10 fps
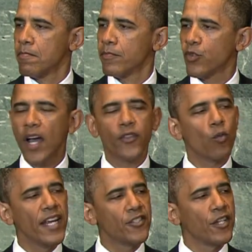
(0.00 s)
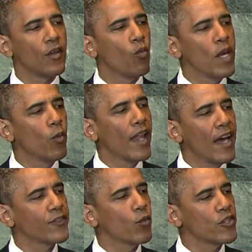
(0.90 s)
Throughout the region, we will
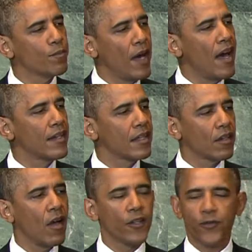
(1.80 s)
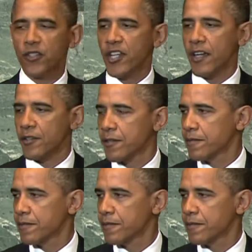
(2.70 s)
have to respond to the calls for change.